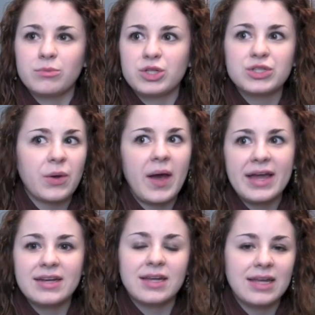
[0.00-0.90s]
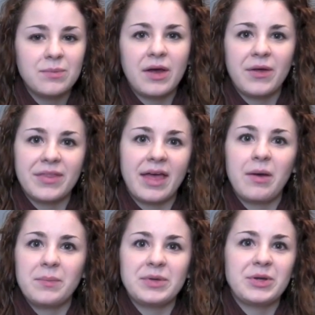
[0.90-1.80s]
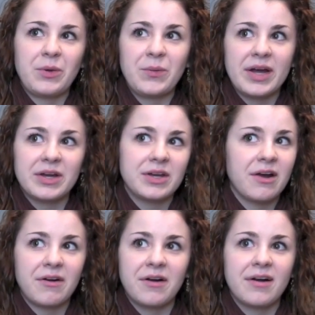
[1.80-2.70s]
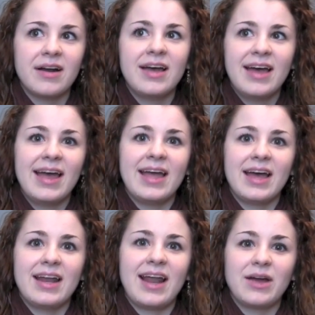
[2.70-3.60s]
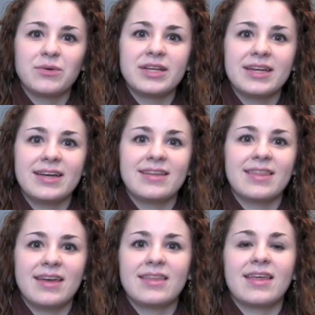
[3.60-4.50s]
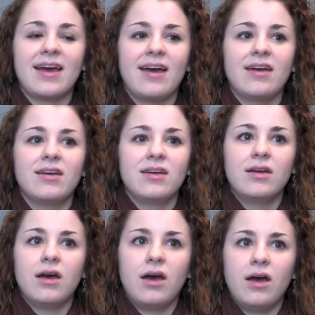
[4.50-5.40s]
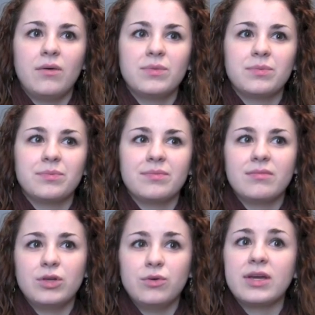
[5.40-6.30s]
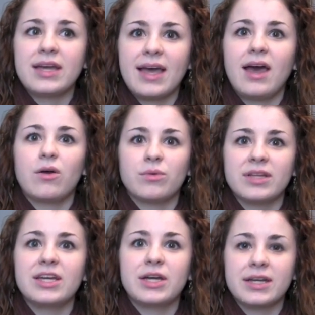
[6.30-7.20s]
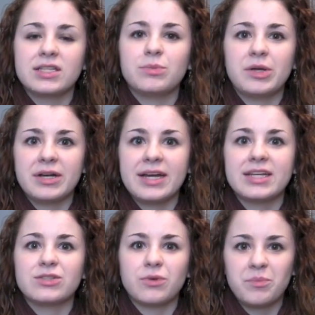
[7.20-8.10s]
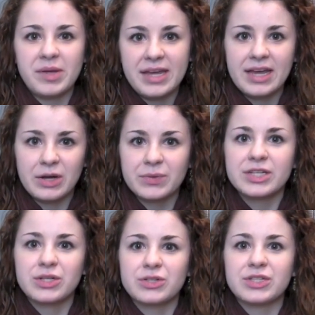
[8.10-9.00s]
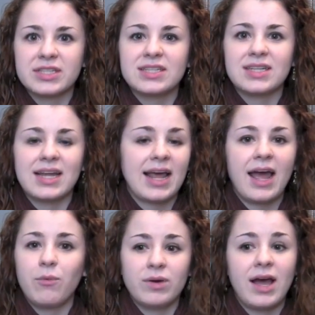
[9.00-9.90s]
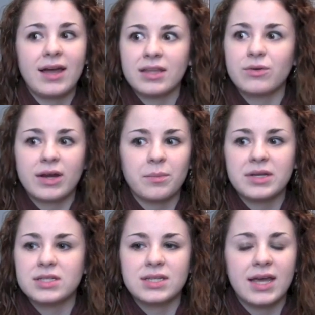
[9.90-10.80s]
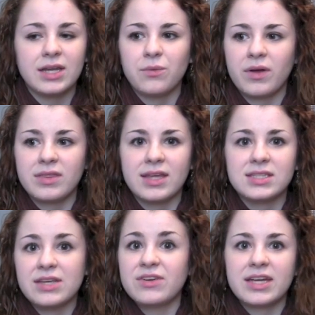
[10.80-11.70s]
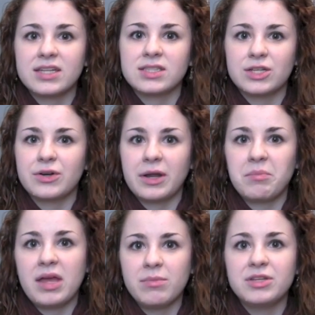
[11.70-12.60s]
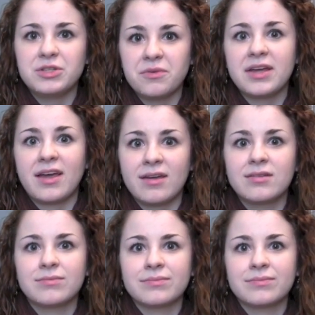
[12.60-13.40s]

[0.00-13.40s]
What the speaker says: Just go ahead and email them, what could it hurt? And I really think that you can get a really good experience from being a research assistant, and I would highly recommend it to anyone that's even considering maybe doing it.